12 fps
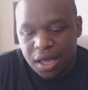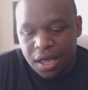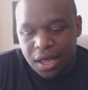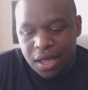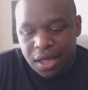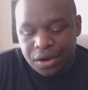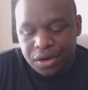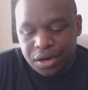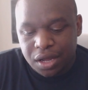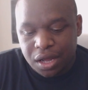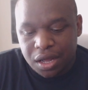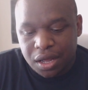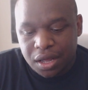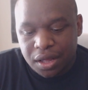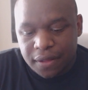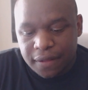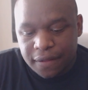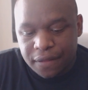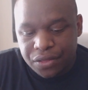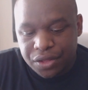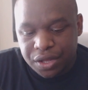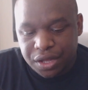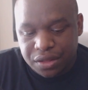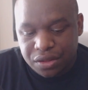And
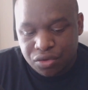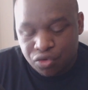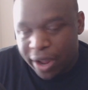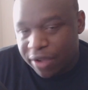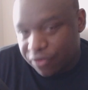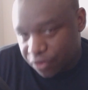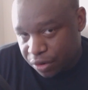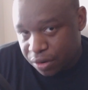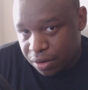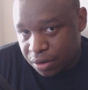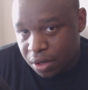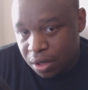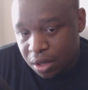the driver,